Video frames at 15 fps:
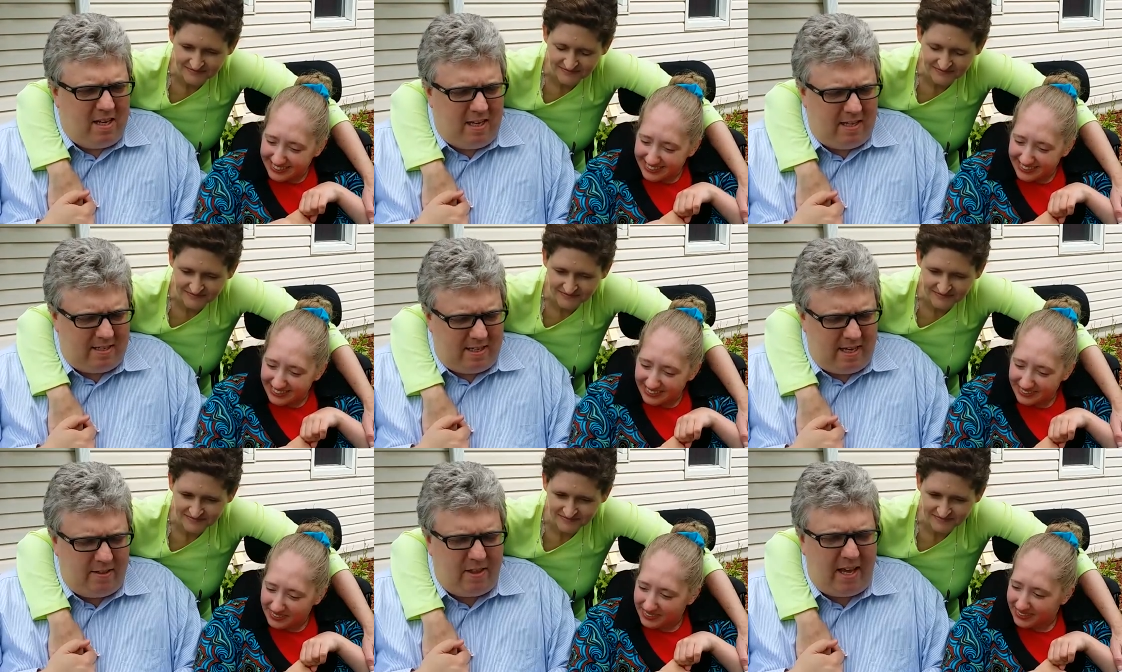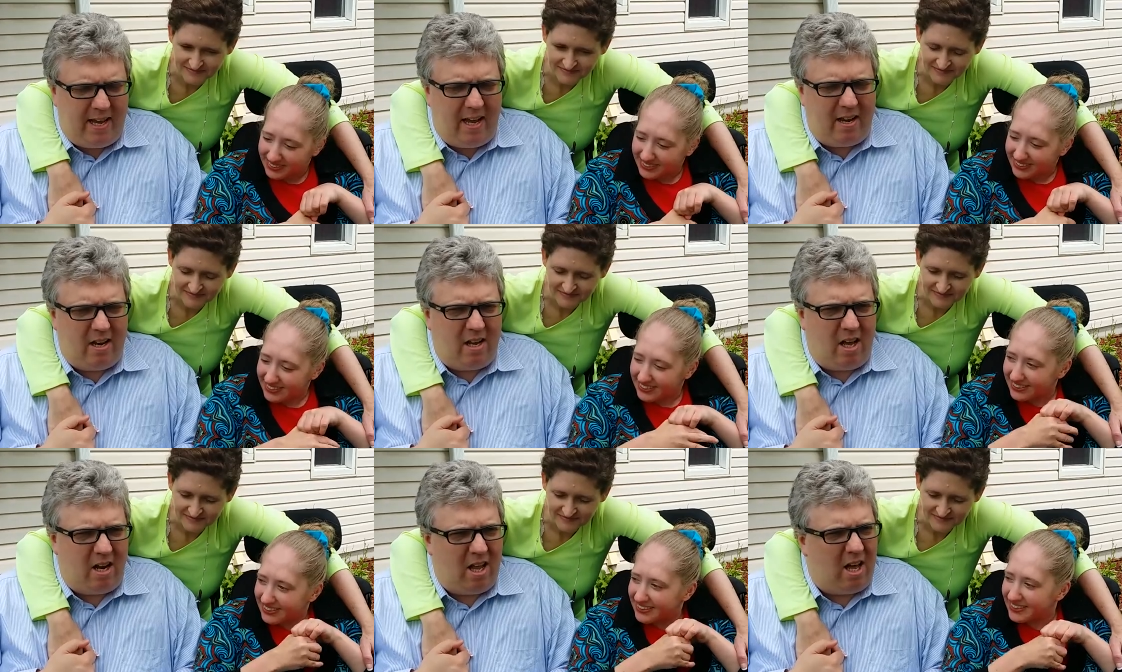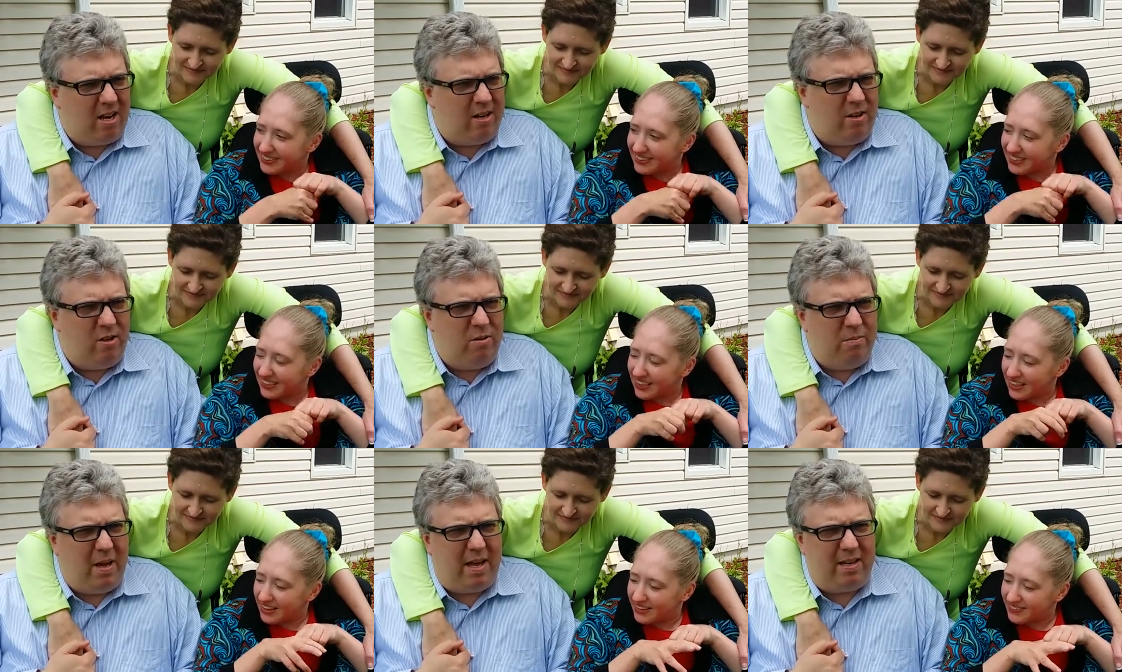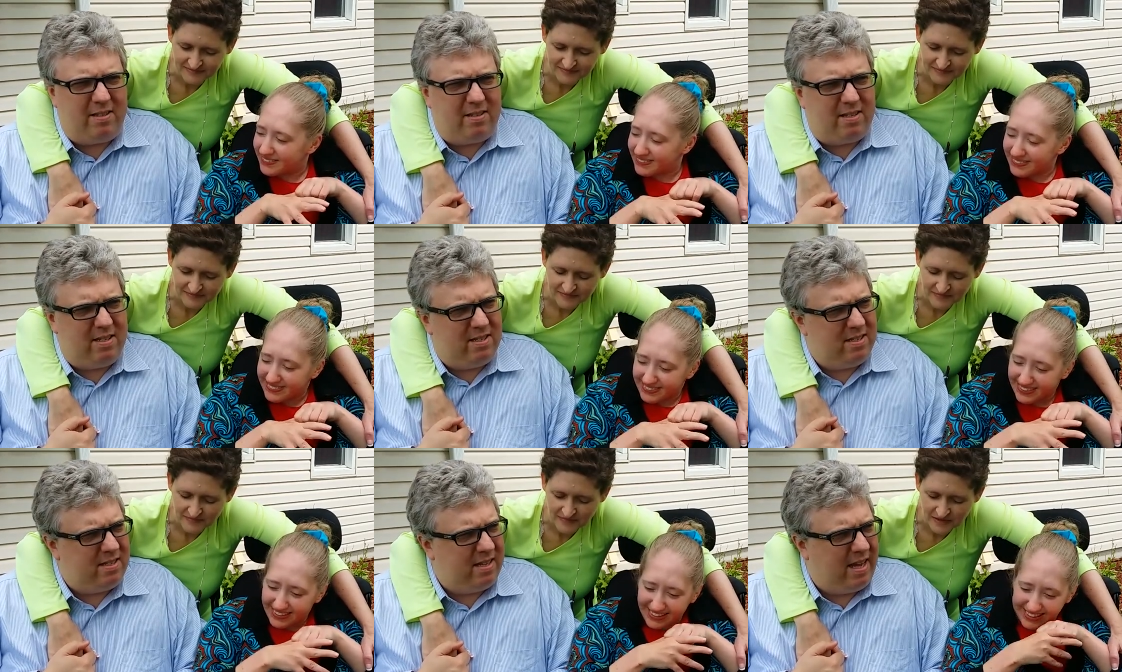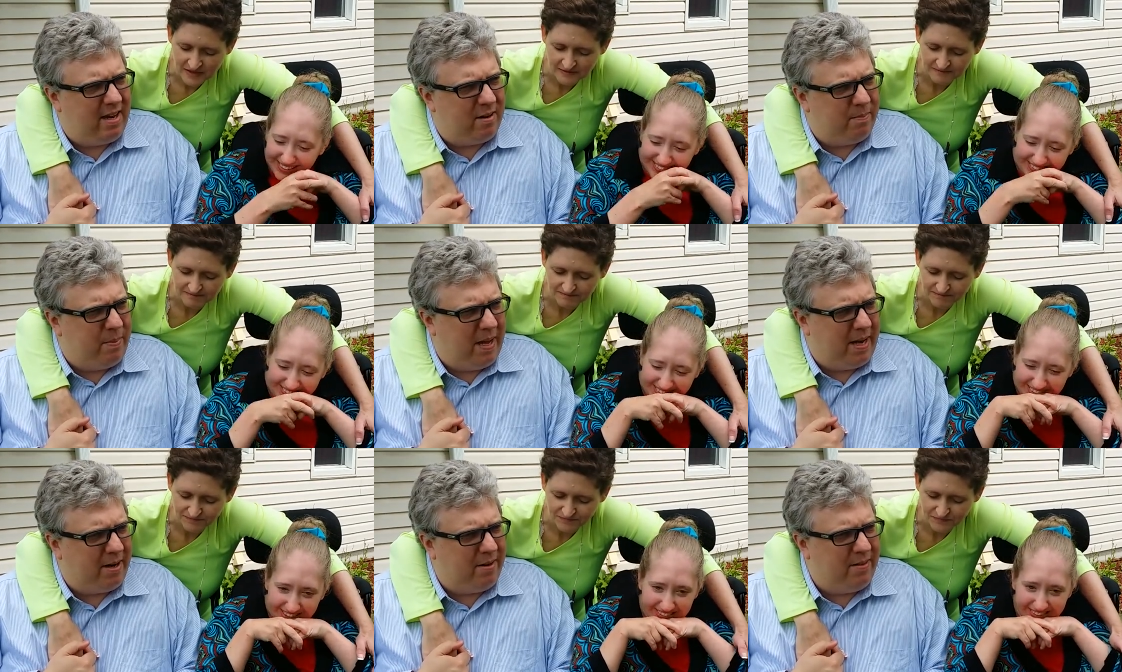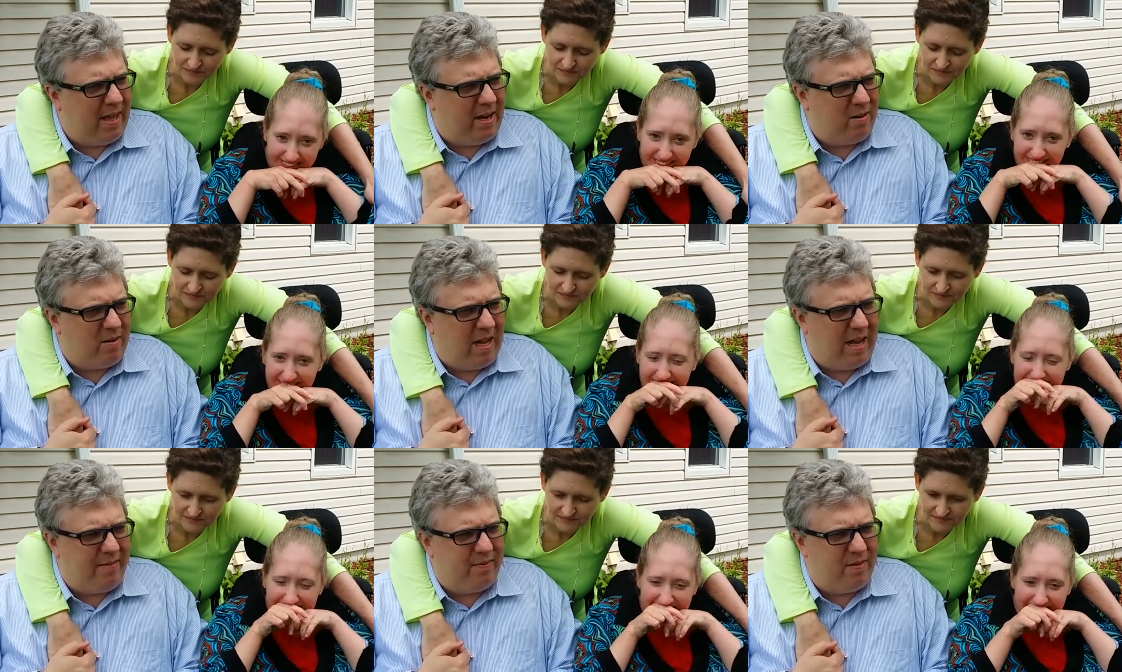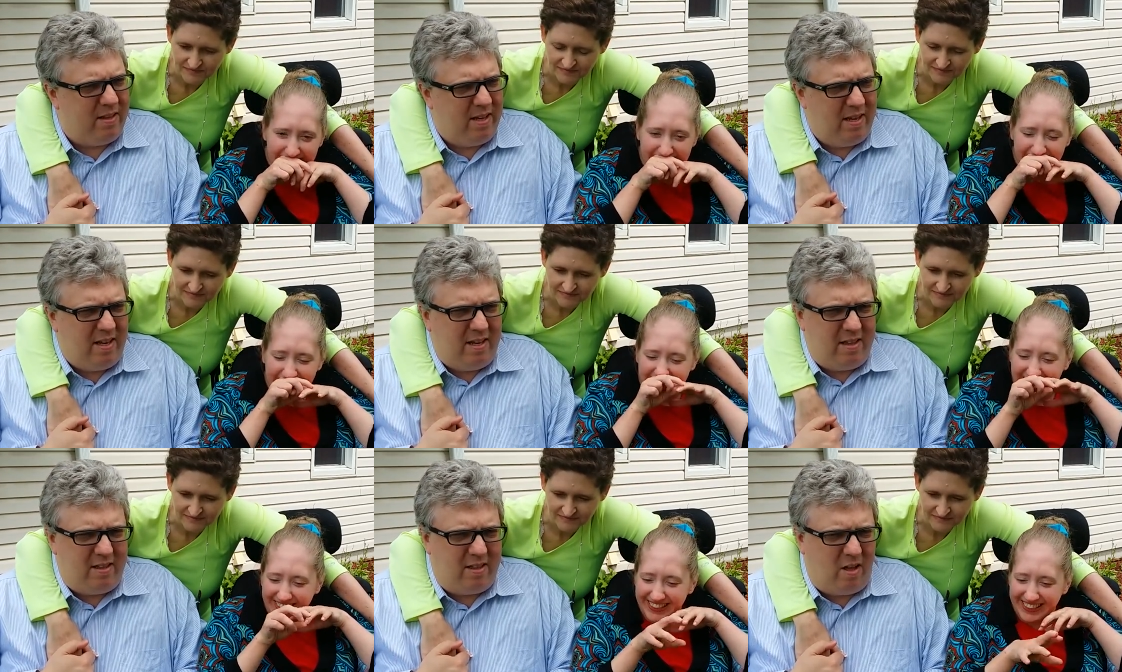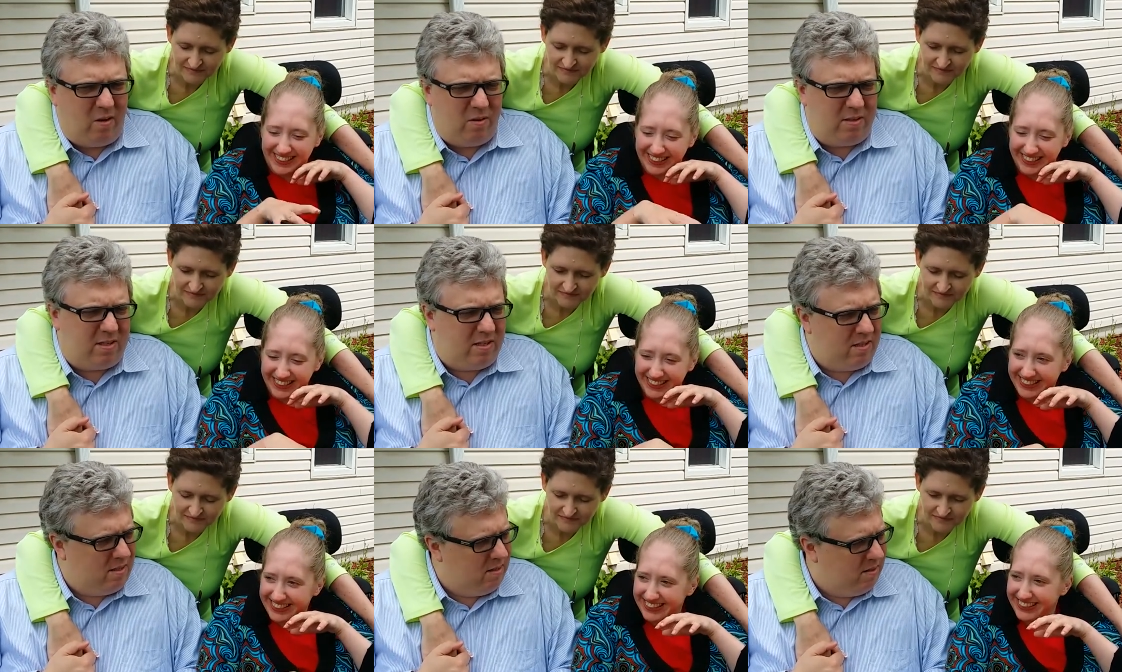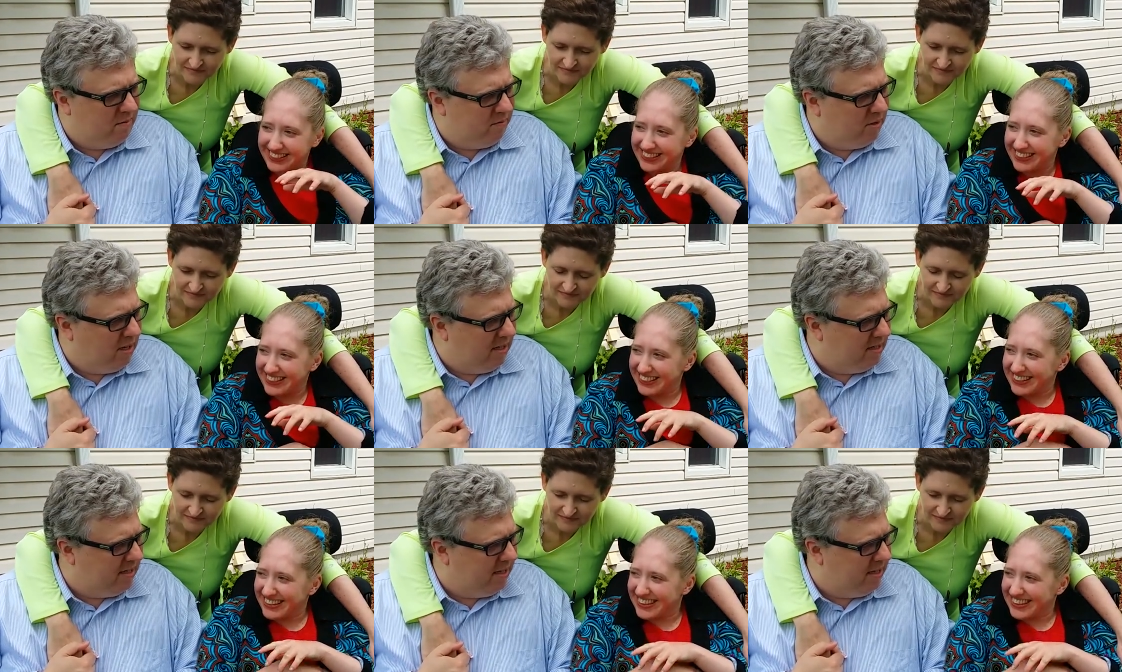Speaker 1: He said they got a lot of new medicines that are better. They don't have those really